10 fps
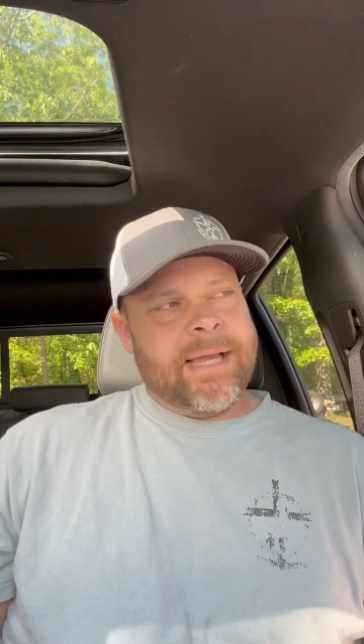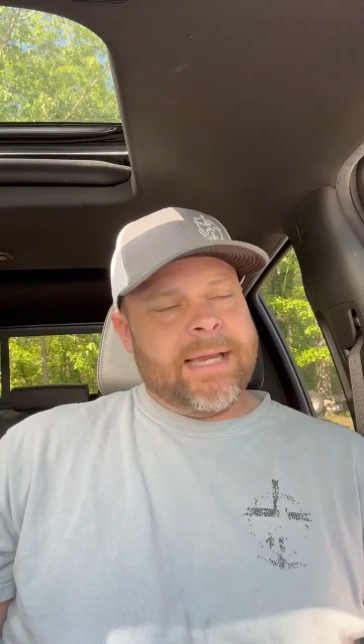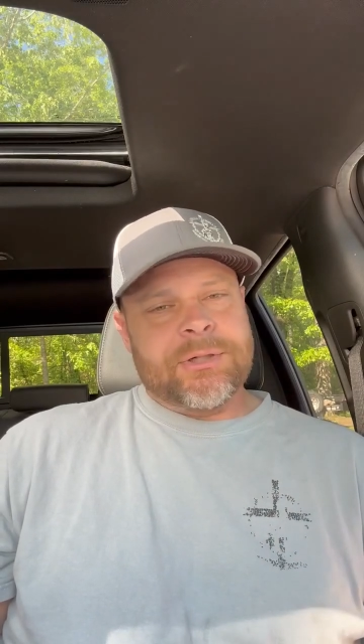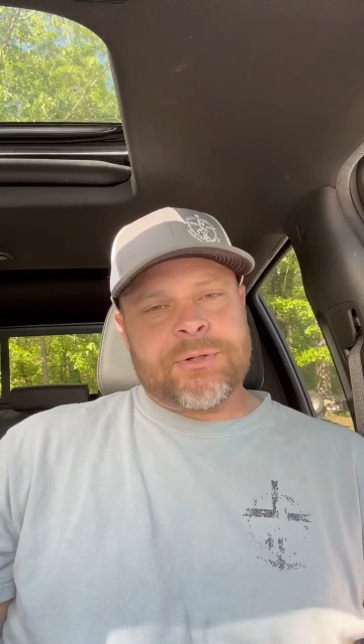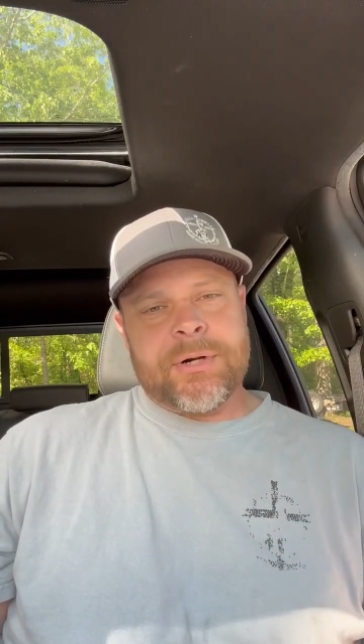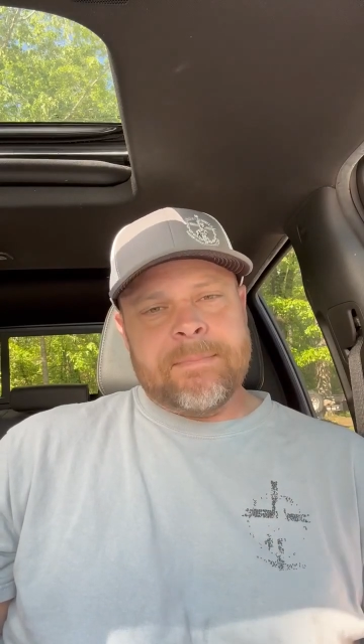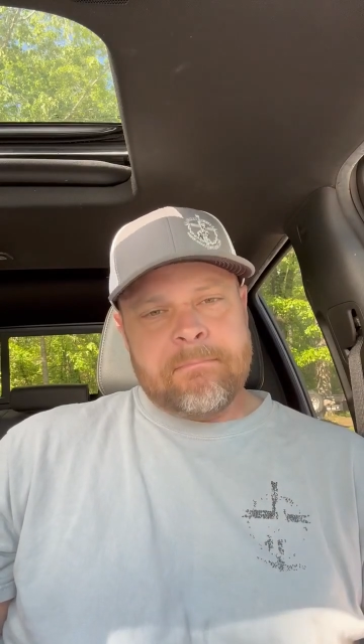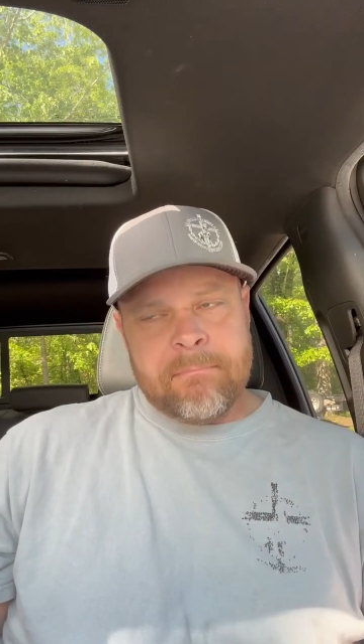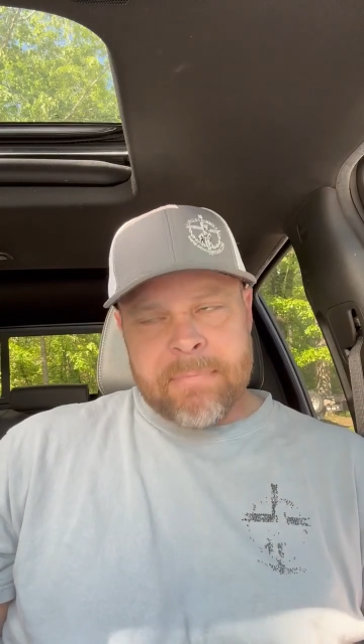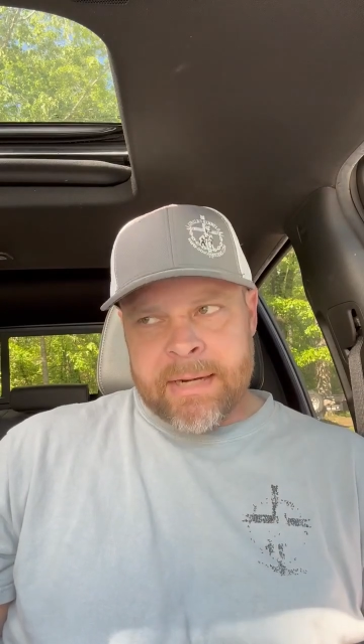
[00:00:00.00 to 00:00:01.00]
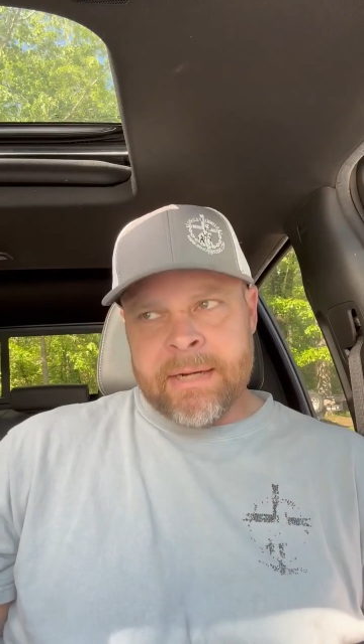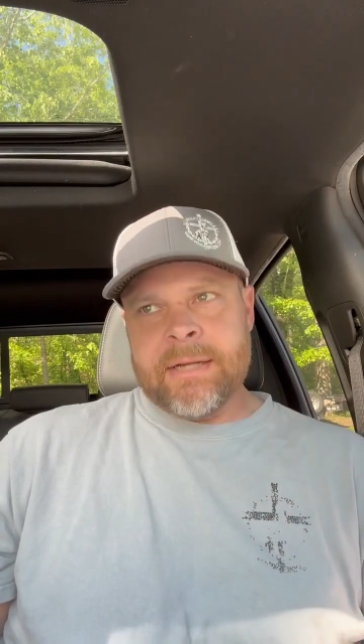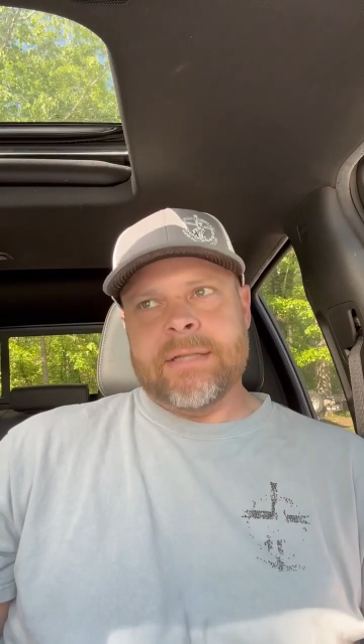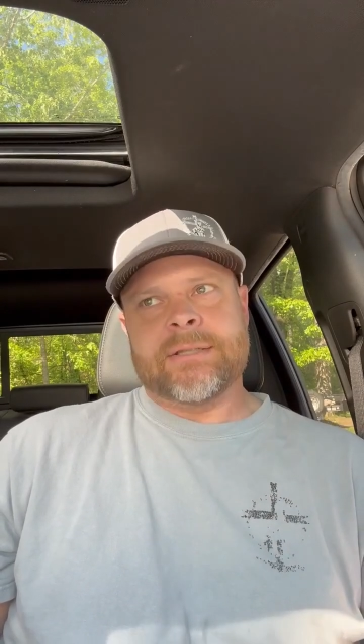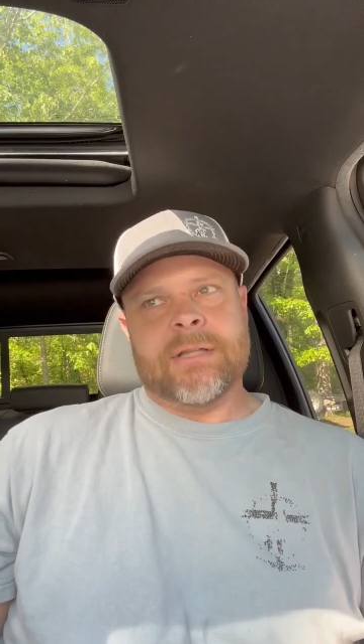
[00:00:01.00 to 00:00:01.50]
a
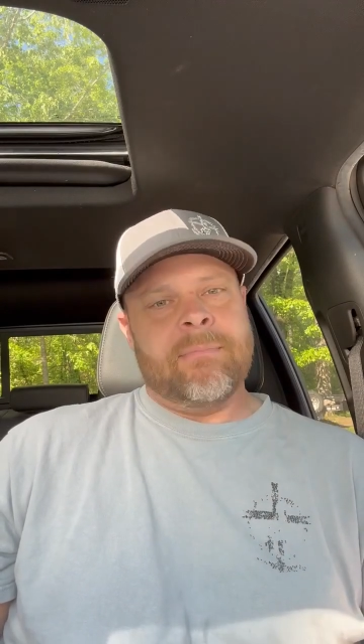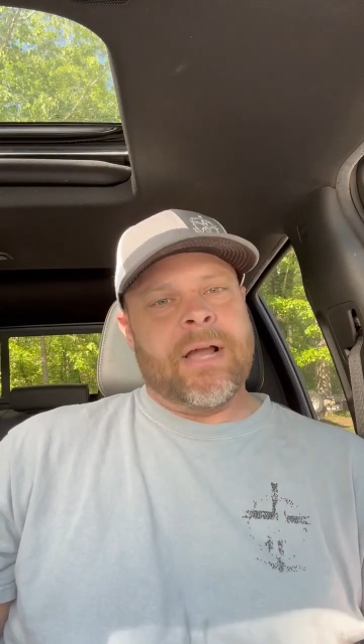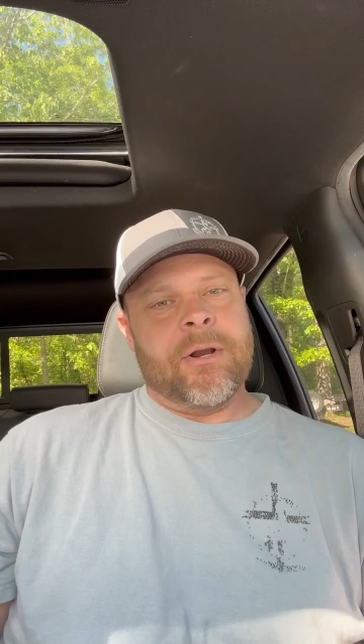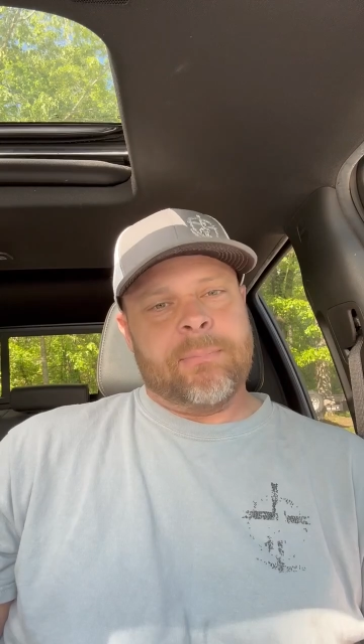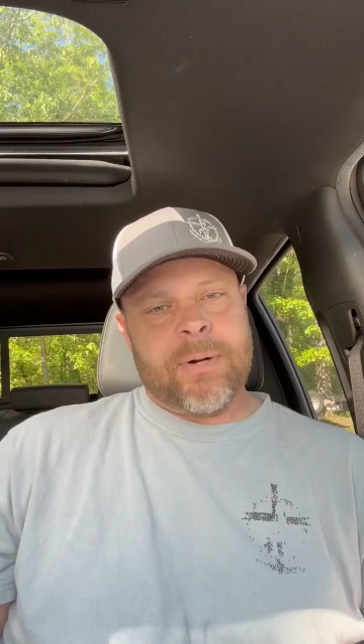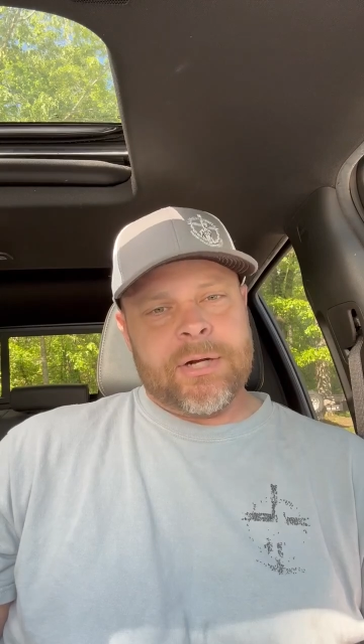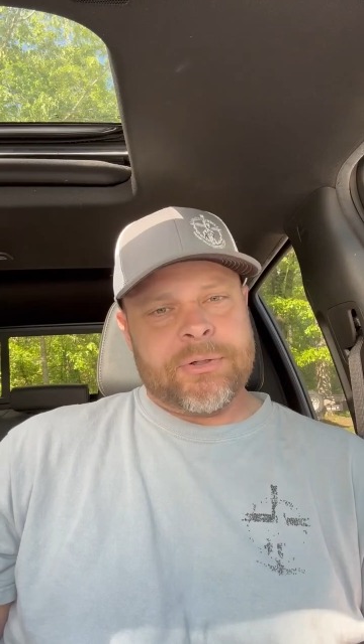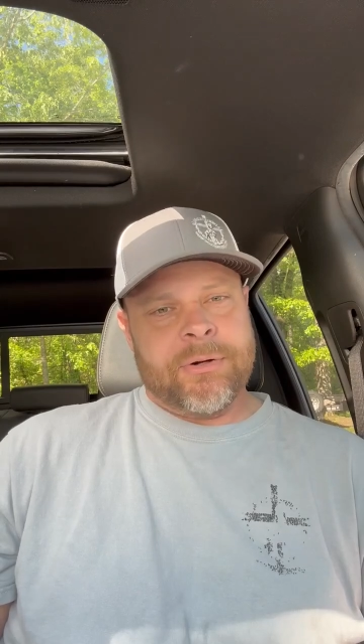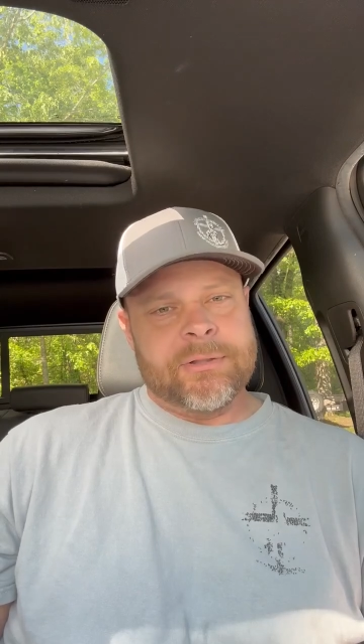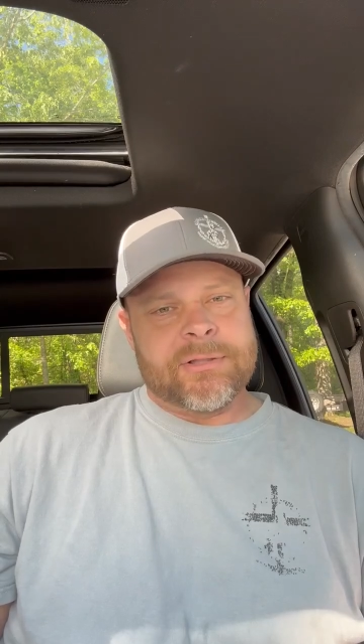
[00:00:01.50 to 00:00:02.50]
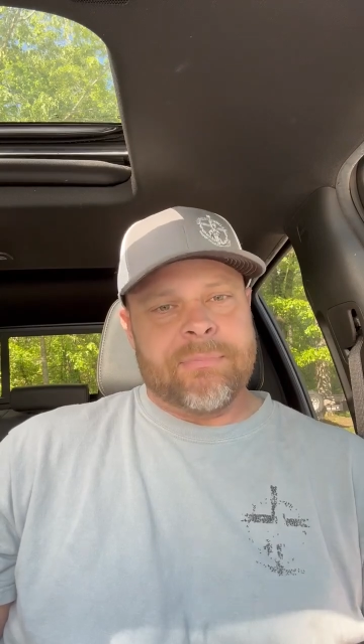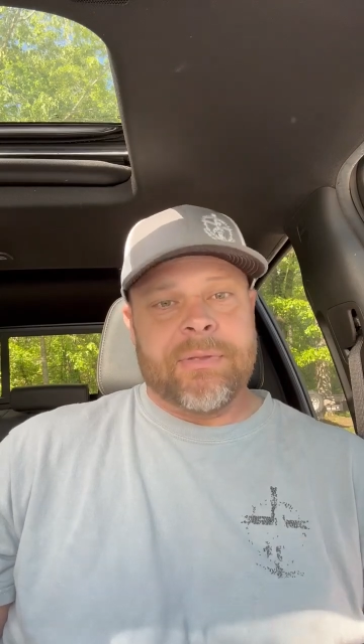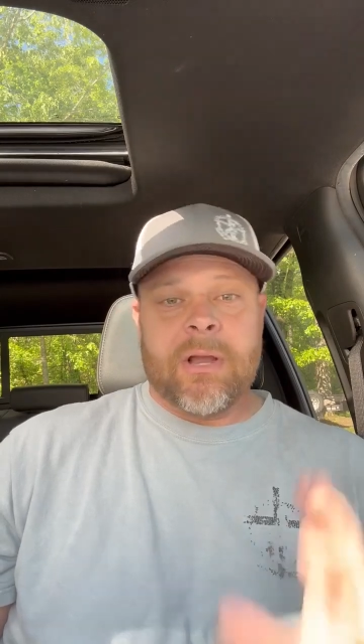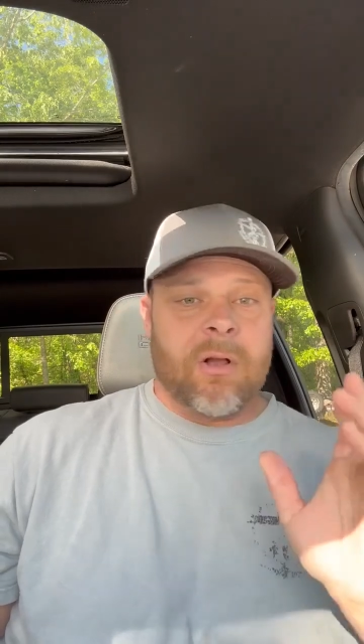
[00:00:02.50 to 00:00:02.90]
tremendous amount of pressure on something.